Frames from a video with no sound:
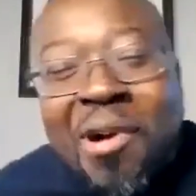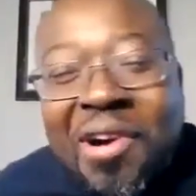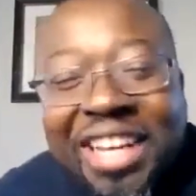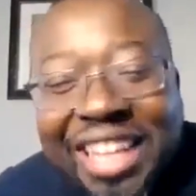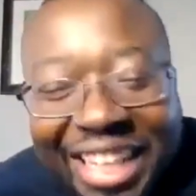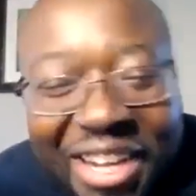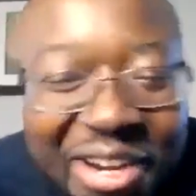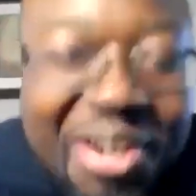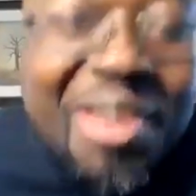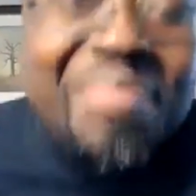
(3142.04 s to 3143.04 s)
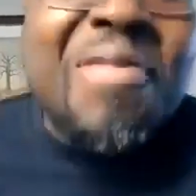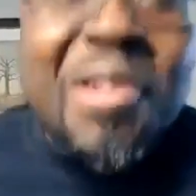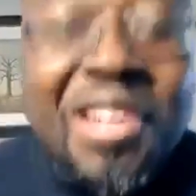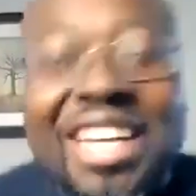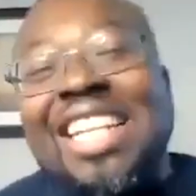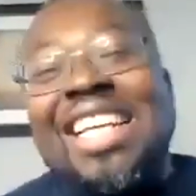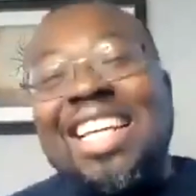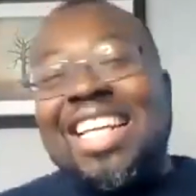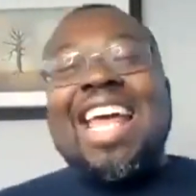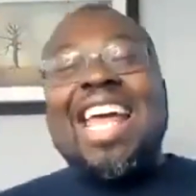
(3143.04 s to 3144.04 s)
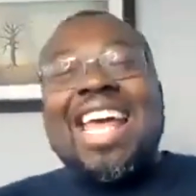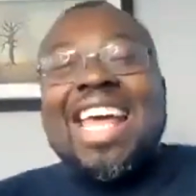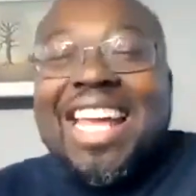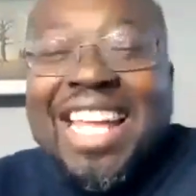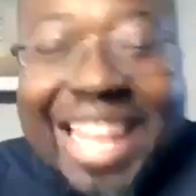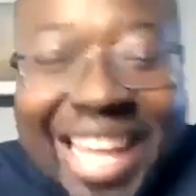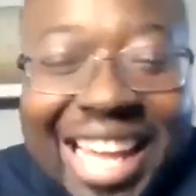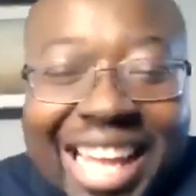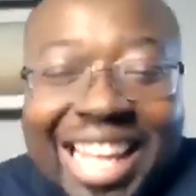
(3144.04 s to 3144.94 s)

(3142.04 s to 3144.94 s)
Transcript: boy, you know I mean? oh boy, yeah. You know what